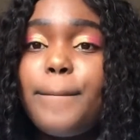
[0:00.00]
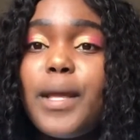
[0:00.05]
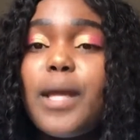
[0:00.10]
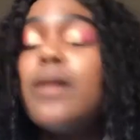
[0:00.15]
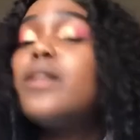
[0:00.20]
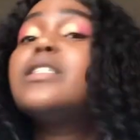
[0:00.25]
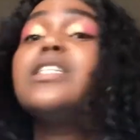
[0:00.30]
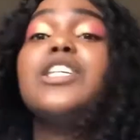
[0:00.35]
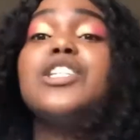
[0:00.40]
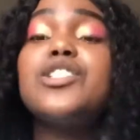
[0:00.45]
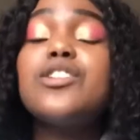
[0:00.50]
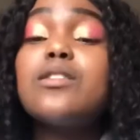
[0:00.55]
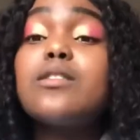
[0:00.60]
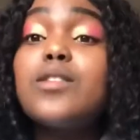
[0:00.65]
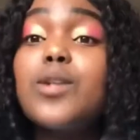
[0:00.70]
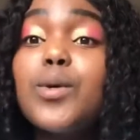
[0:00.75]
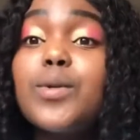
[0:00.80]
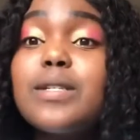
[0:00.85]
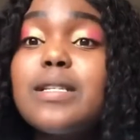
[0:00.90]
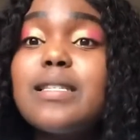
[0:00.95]
teachers
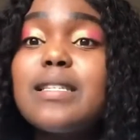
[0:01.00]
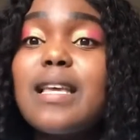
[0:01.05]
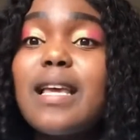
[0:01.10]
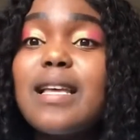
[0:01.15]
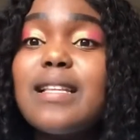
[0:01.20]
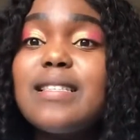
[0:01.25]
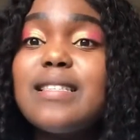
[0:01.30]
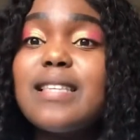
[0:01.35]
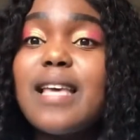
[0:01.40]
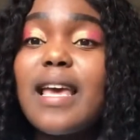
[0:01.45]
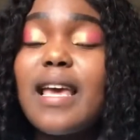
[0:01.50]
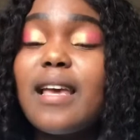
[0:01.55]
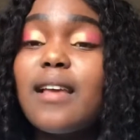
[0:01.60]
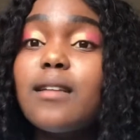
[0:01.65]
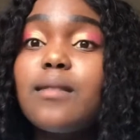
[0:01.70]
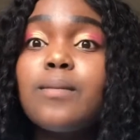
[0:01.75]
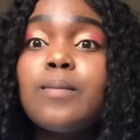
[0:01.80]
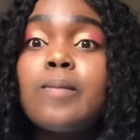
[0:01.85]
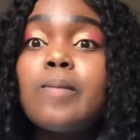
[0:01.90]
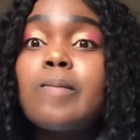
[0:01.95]
noticing and saying
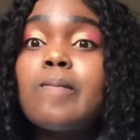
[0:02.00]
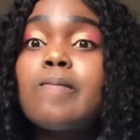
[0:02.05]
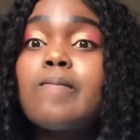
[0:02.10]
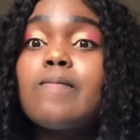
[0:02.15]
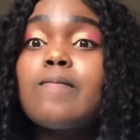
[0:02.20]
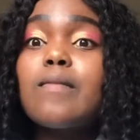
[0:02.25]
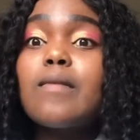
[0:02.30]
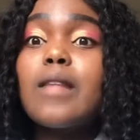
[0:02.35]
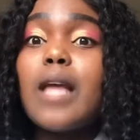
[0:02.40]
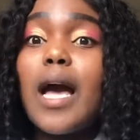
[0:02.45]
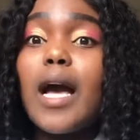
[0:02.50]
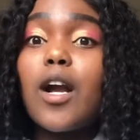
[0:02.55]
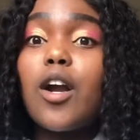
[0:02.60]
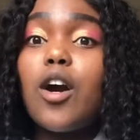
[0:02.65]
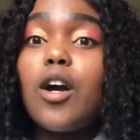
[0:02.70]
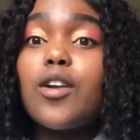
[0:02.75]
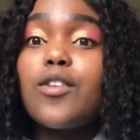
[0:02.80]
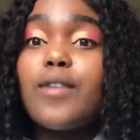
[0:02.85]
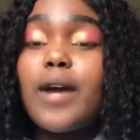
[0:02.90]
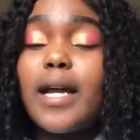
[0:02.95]
I
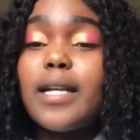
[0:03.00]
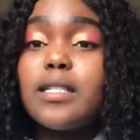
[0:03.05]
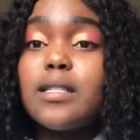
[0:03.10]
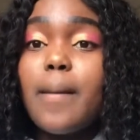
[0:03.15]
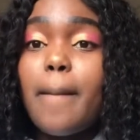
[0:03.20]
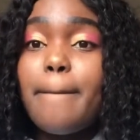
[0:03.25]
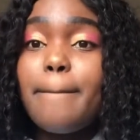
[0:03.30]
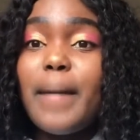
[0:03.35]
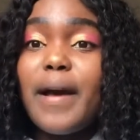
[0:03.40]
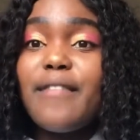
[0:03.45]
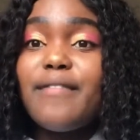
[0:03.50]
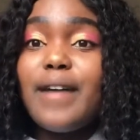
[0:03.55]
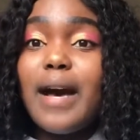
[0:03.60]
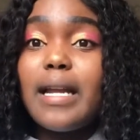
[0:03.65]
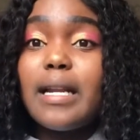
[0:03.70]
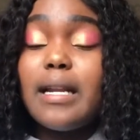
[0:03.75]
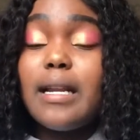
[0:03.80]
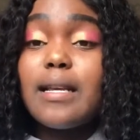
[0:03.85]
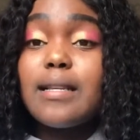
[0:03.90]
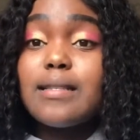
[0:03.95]
can't write my
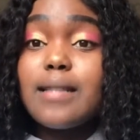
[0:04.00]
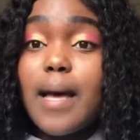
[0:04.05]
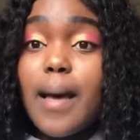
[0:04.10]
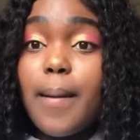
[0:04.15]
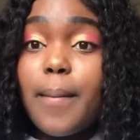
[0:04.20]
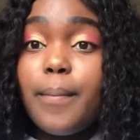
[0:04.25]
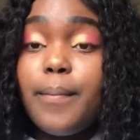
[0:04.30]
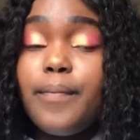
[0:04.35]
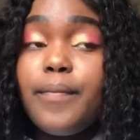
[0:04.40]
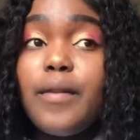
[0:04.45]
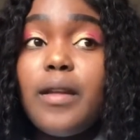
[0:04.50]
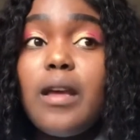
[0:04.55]
final exam.